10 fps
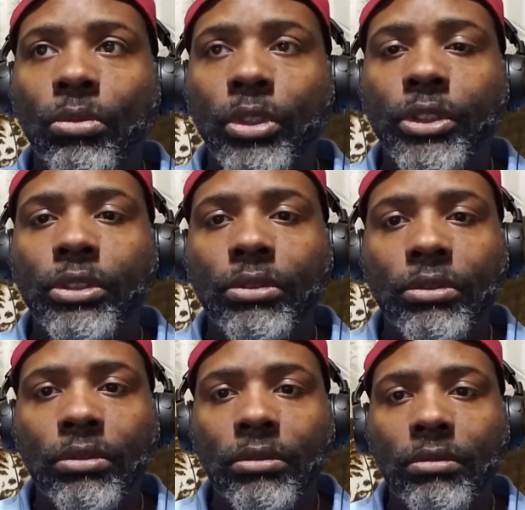What
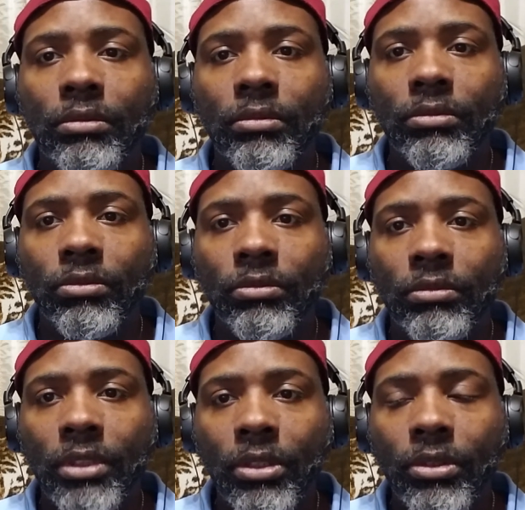you'll
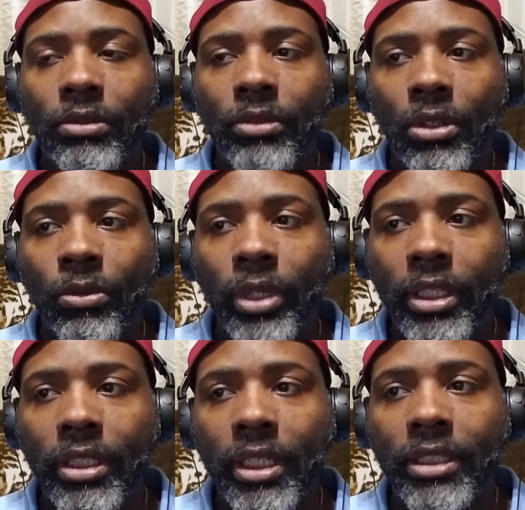know or
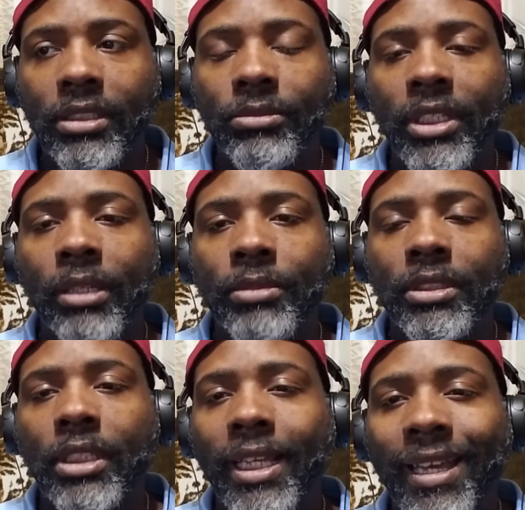recognize sometimes is
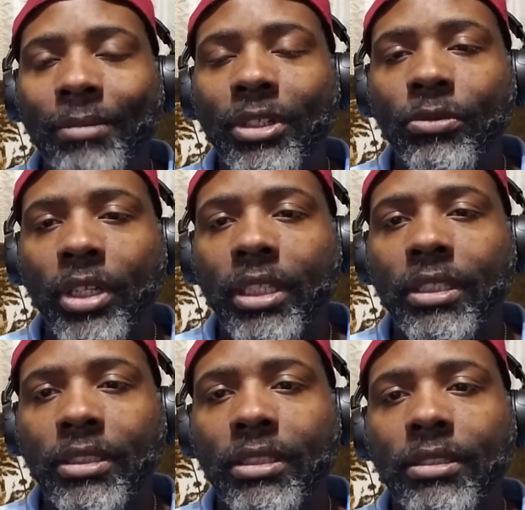the common
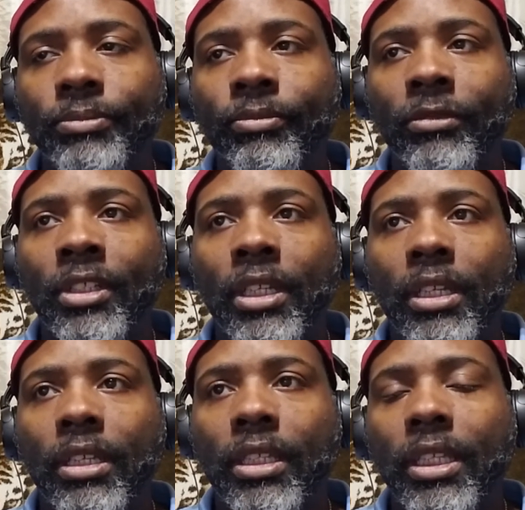ranking system.
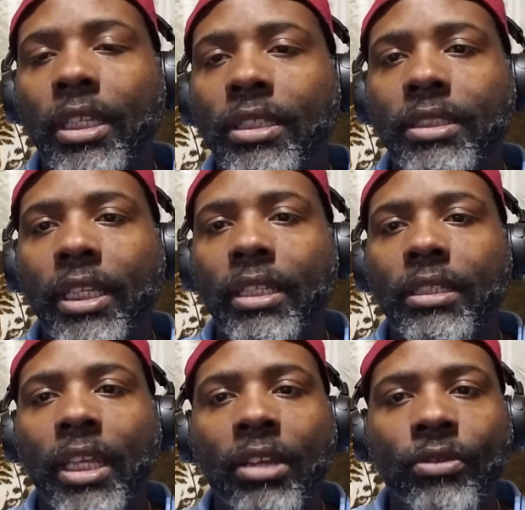Kids that
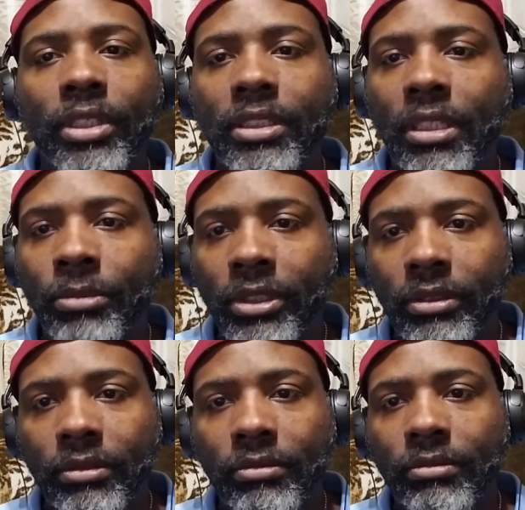every summer
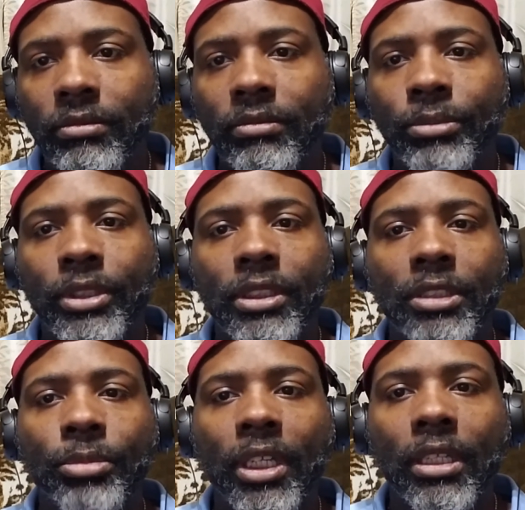
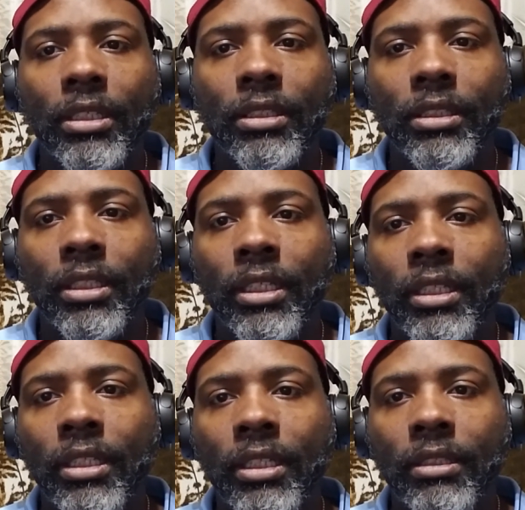participate
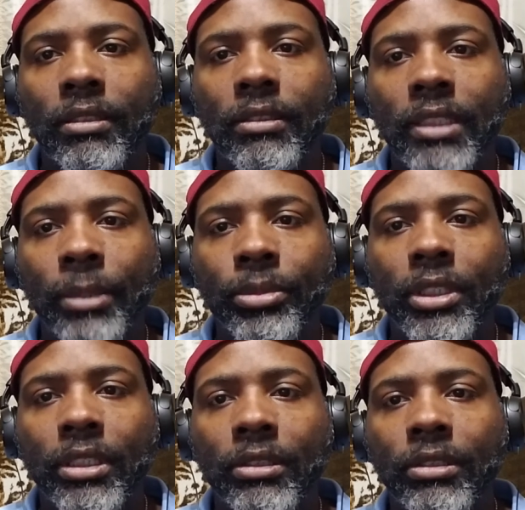in that
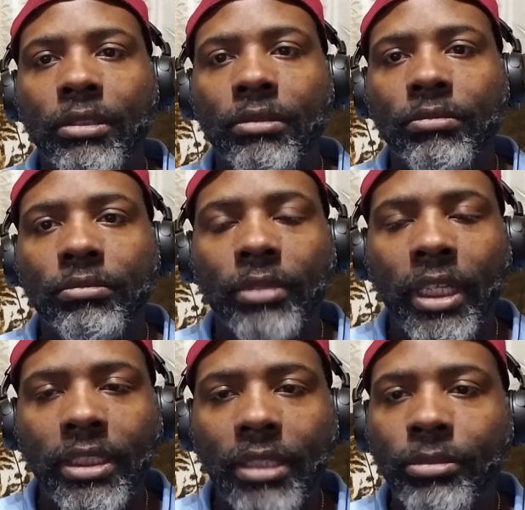particular
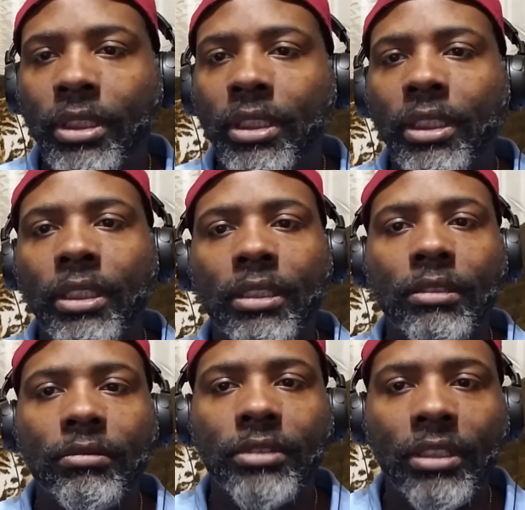
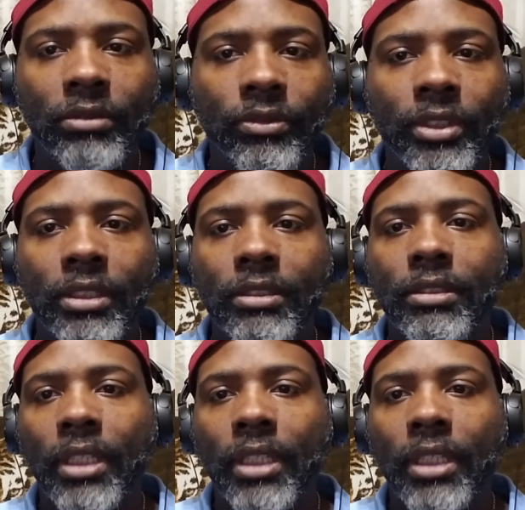anti-bullying, self-defense,